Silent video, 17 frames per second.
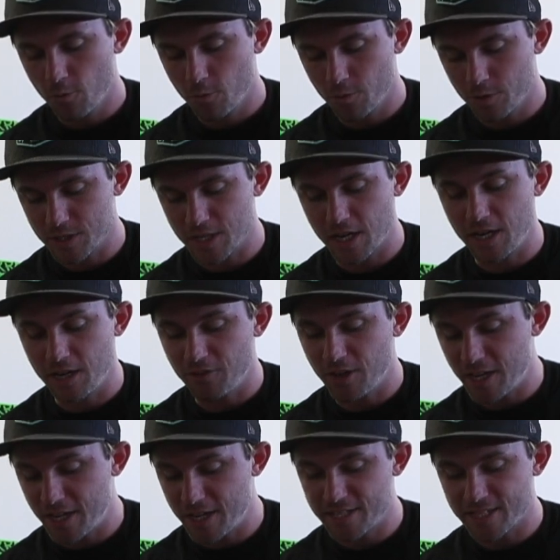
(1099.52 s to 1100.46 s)
Once again,
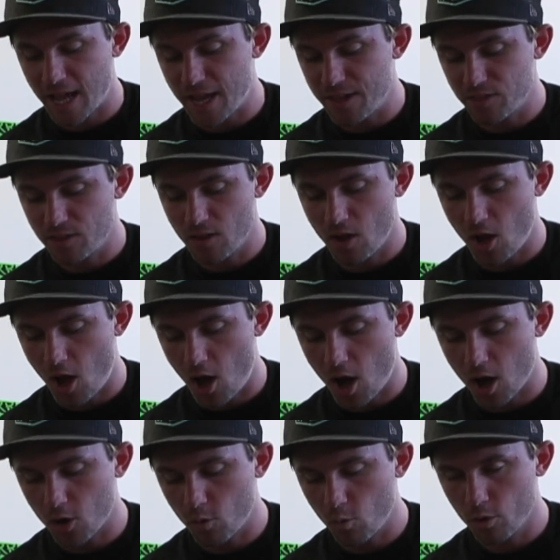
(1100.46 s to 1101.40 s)
even at his height, the
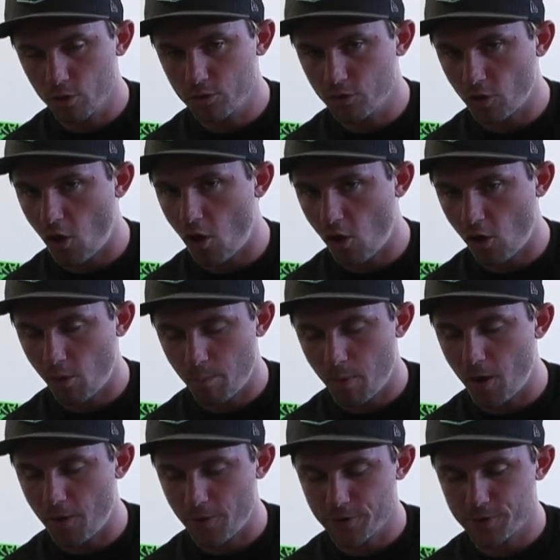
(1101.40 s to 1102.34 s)
awkward tall
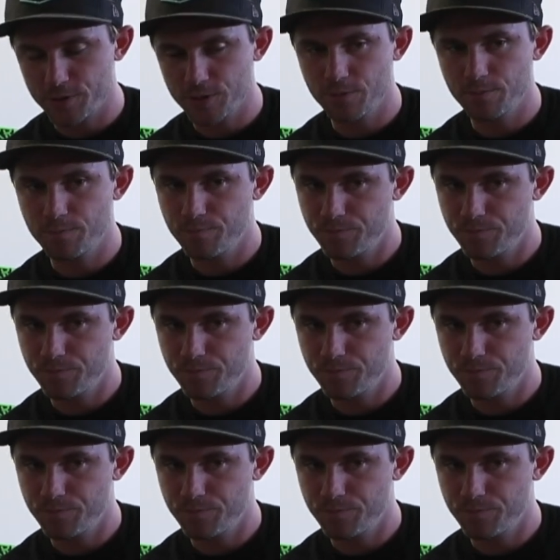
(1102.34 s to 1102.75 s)
bars.